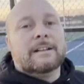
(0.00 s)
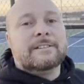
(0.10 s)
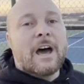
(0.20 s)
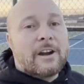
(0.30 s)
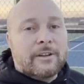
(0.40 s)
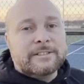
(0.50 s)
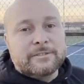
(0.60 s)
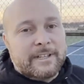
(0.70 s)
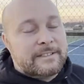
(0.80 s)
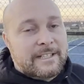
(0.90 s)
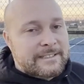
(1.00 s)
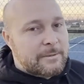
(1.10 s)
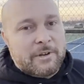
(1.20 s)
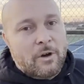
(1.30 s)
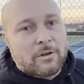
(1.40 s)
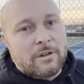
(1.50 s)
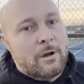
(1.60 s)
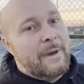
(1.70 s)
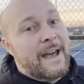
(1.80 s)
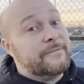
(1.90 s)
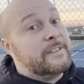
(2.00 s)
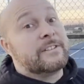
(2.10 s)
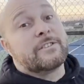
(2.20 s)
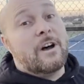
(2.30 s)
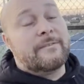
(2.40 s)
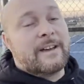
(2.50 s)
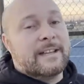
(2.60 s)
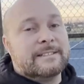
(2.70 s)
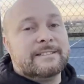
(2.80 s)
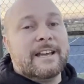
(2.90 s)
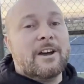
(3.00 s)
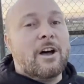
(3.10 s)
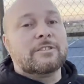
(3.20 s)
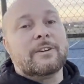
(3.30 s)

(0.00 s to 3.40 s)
Not only do the Seminole, Oklahoma have disc golf, guys, they also